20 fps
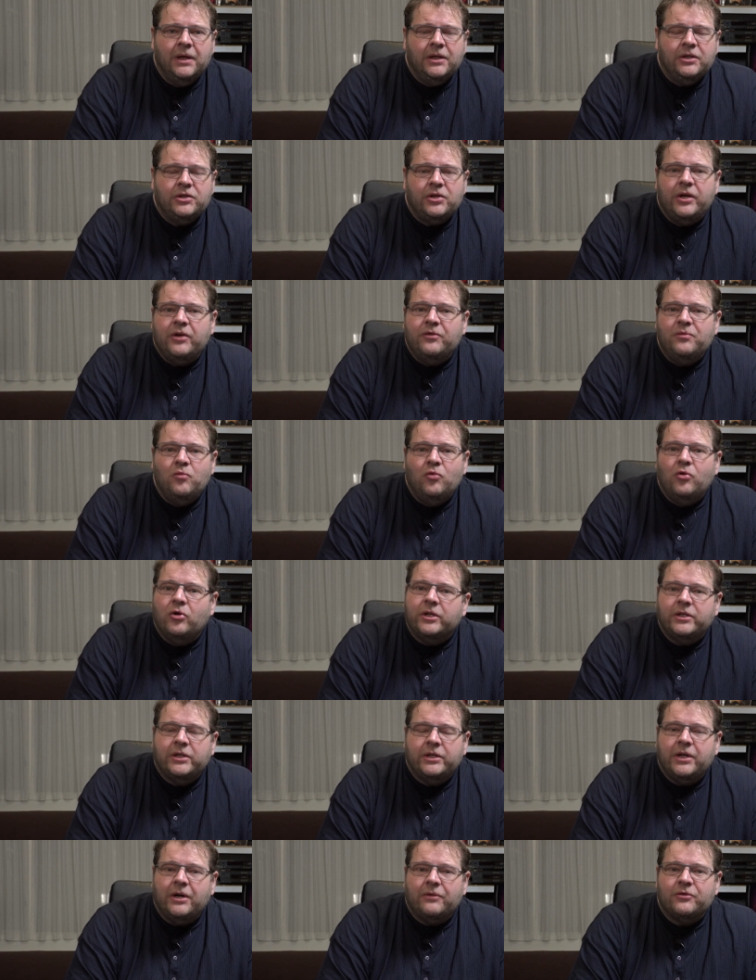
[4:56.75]
So you have more
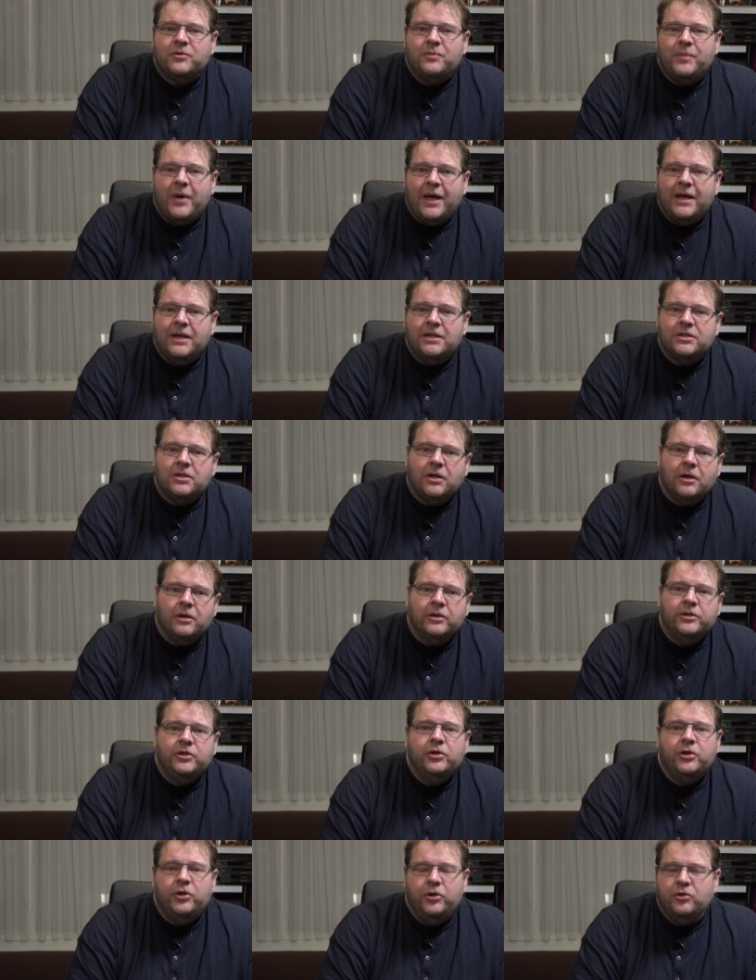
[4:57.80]
than enough space
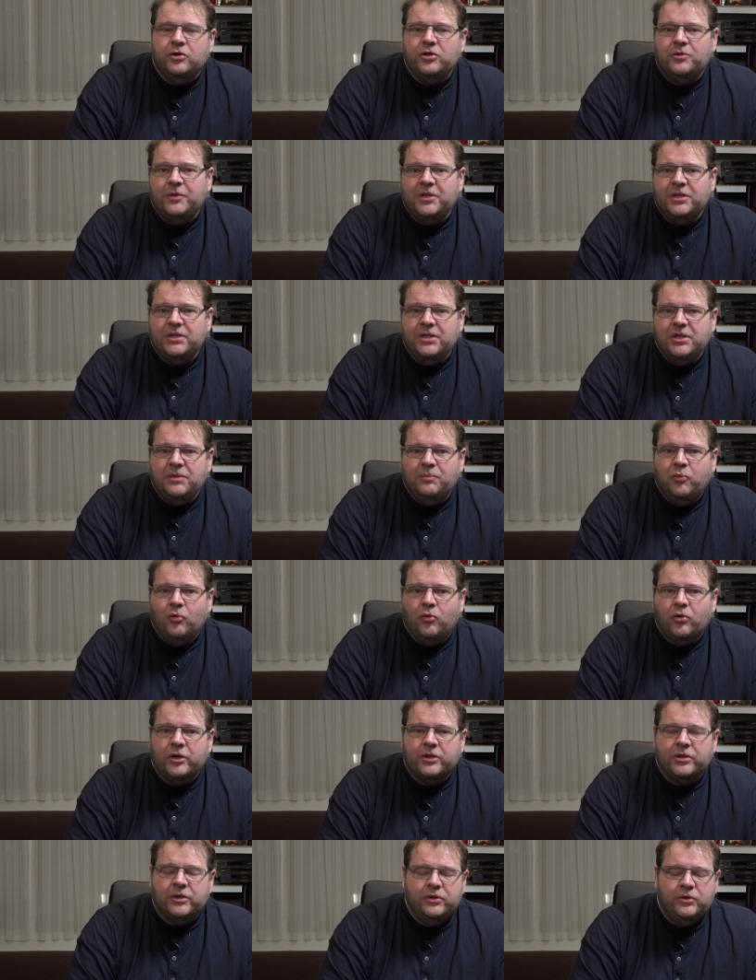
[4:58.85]
on your USB-C
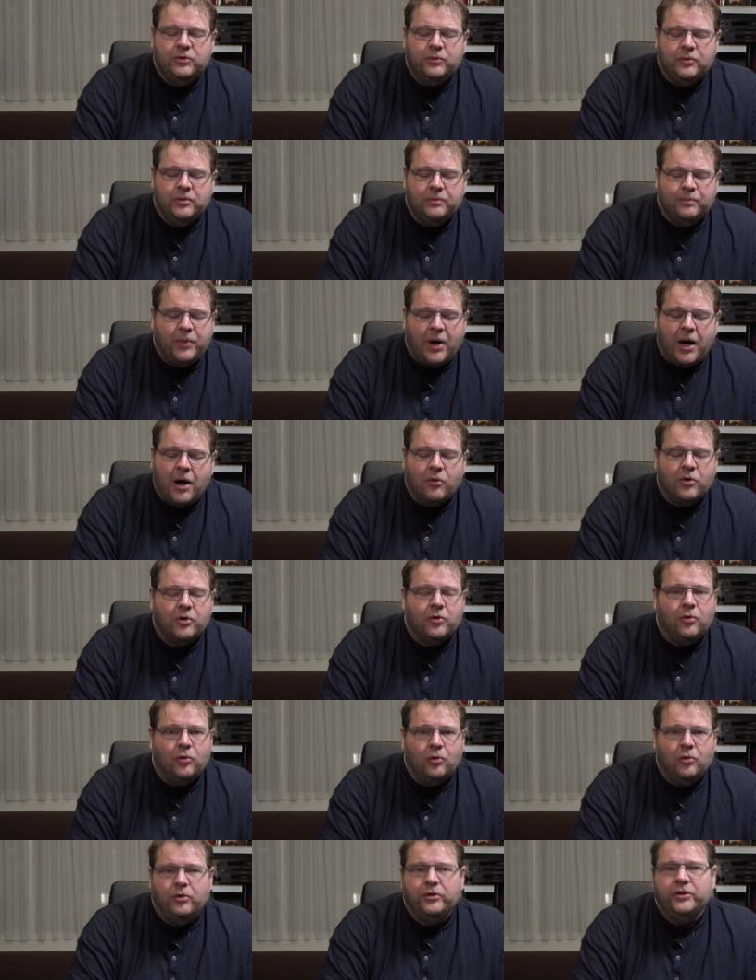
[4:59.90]
port to power
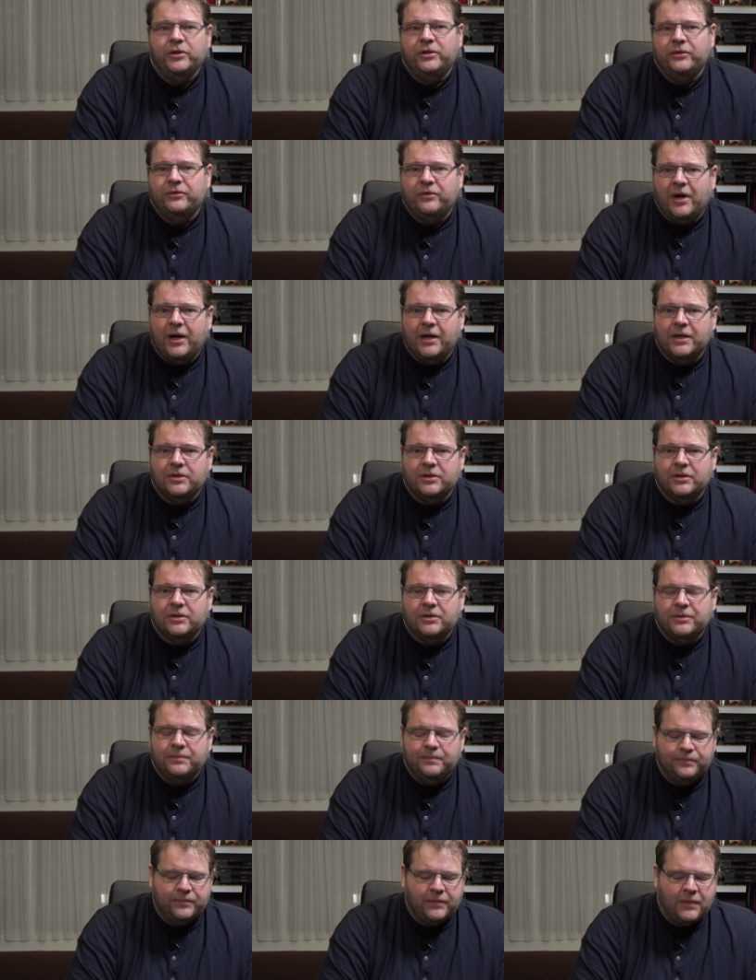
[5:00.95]
all the devices.